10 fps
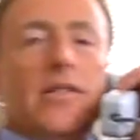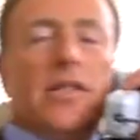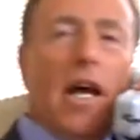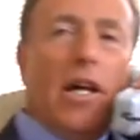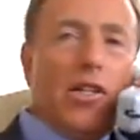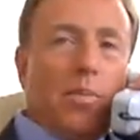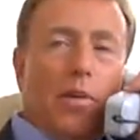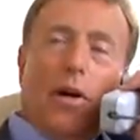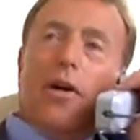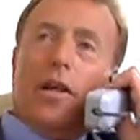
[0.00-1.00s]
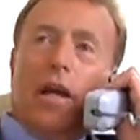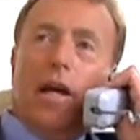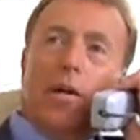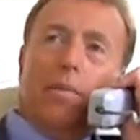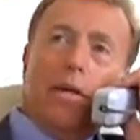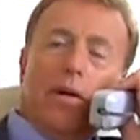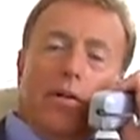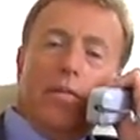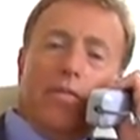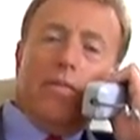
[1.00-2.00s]
got justice for Robert's
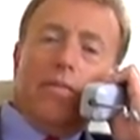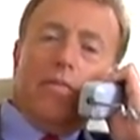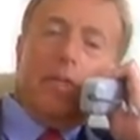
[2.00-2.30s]
family with a